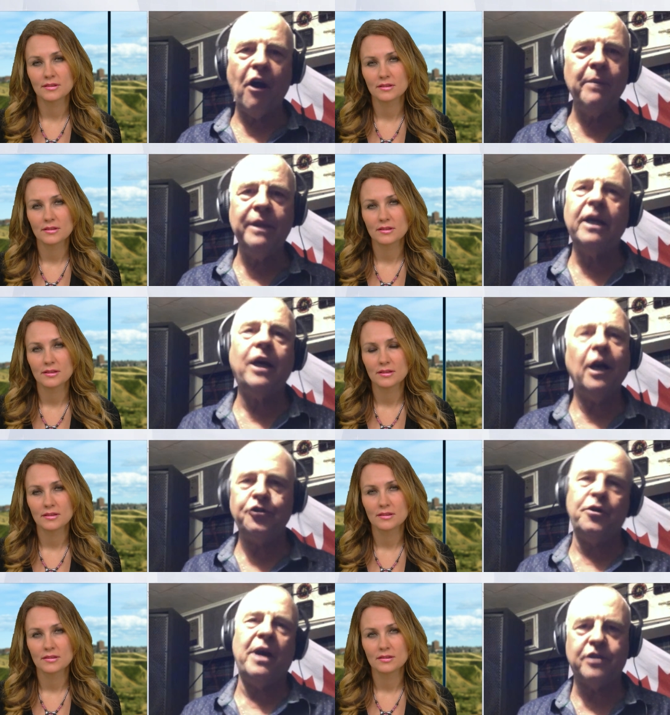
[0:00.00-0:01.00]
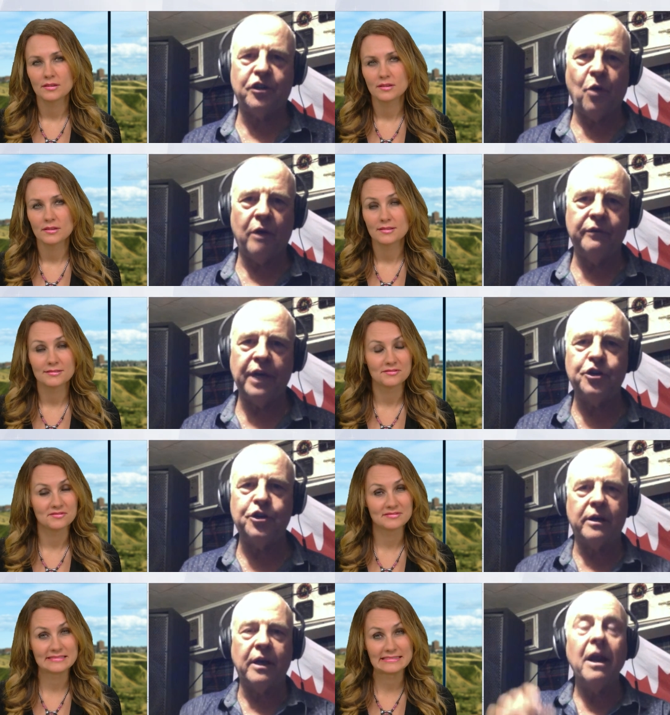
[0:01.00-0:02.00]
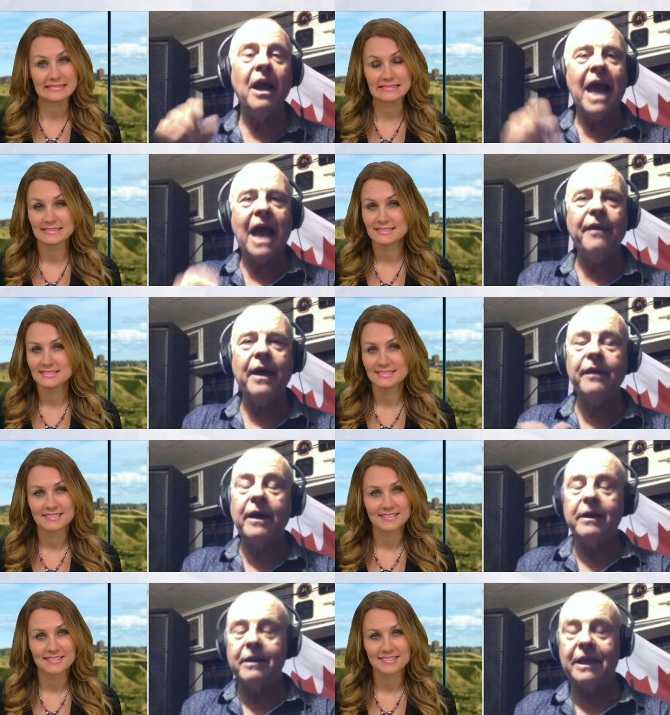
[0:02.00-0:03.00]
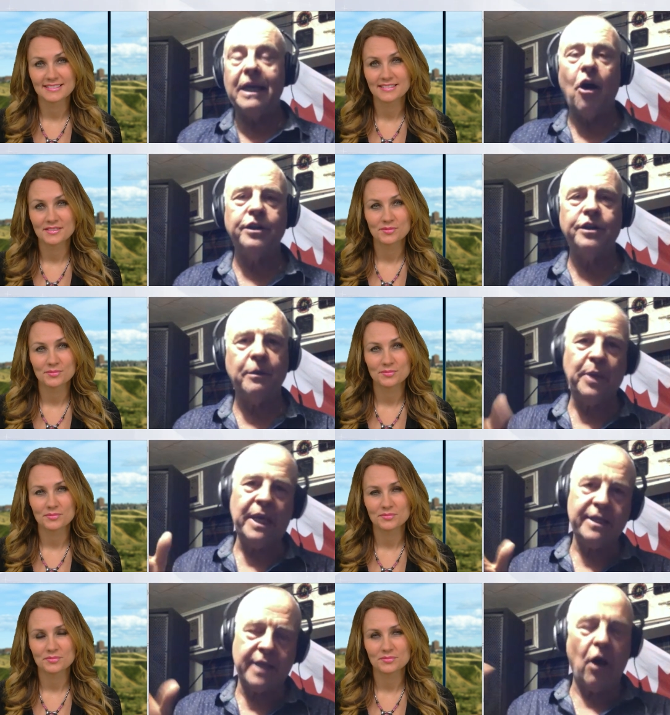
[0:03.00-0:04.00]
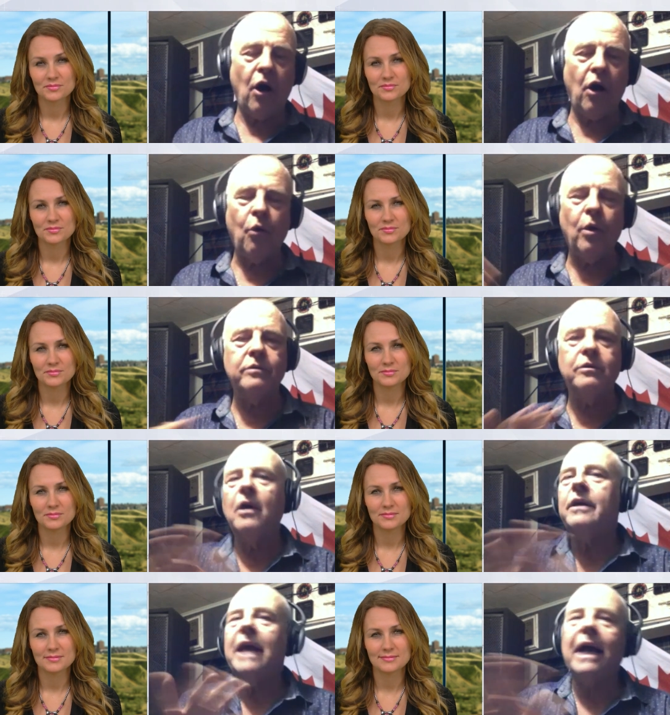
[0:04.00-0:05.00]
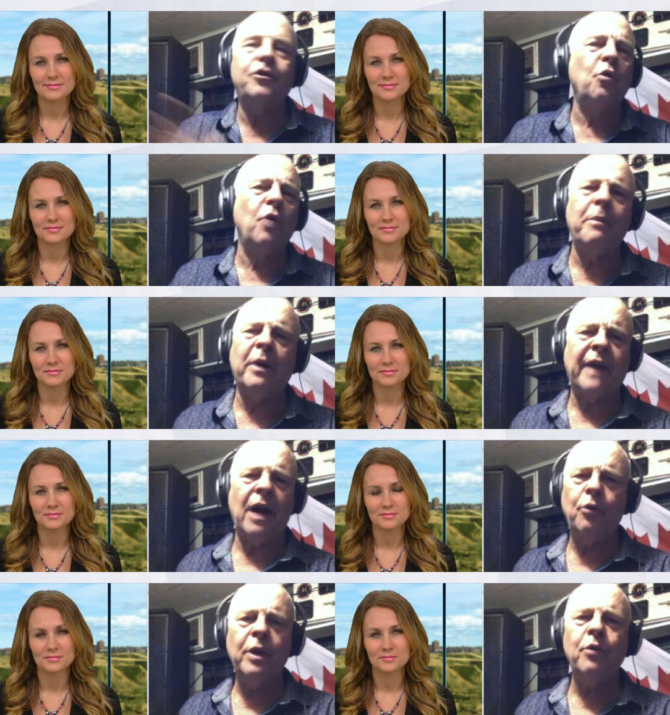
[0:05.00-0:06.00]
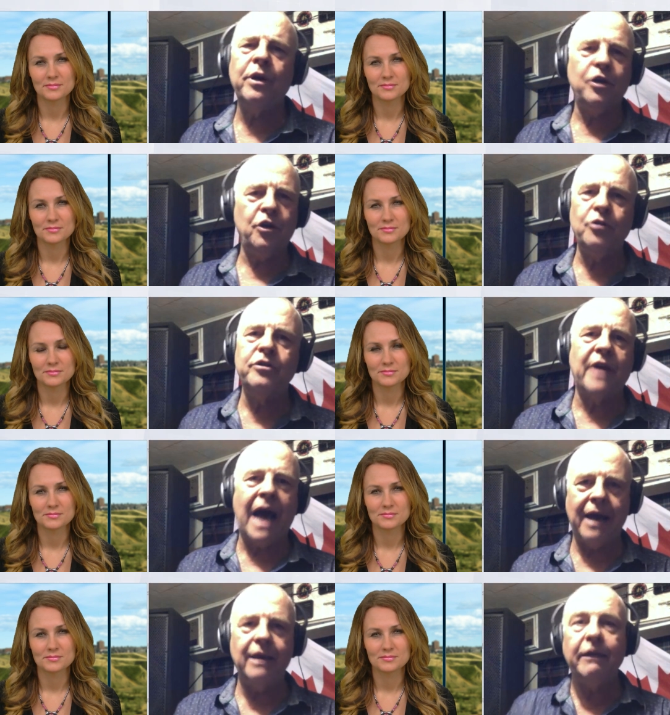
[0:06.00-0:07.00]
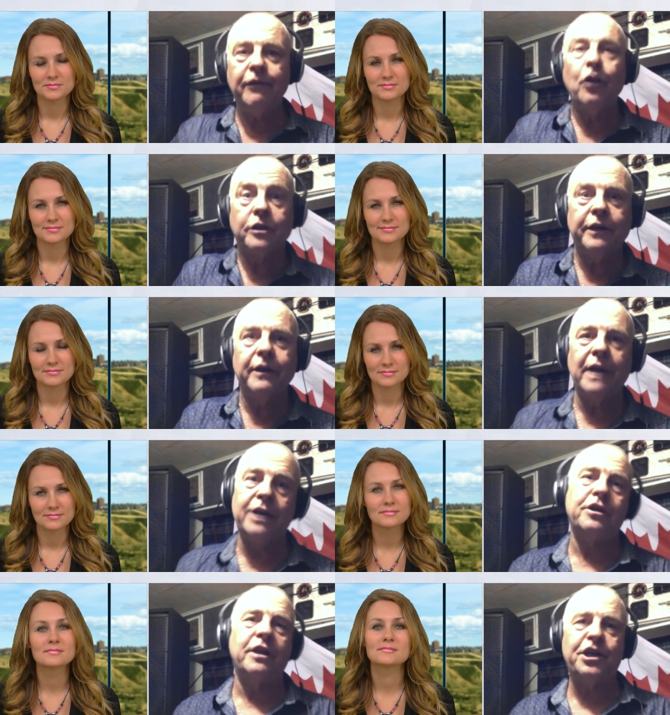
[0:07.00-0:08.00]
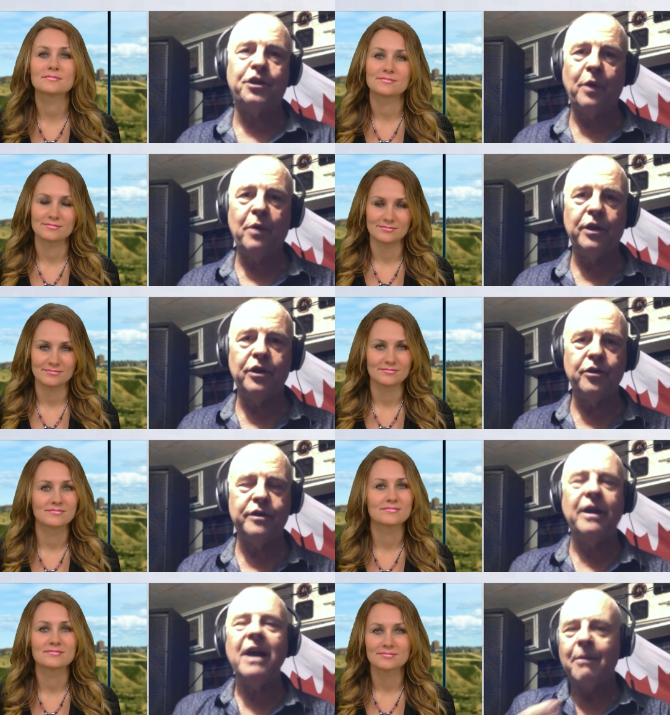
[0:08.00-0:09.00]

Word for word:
Speaker 1: farm in the country has a 12-gauge shotgun. And then the RCMP say, oh, well, yeah, don't worry about that. We wouldn't use that. Even though it's in the legislation, we wouldn't use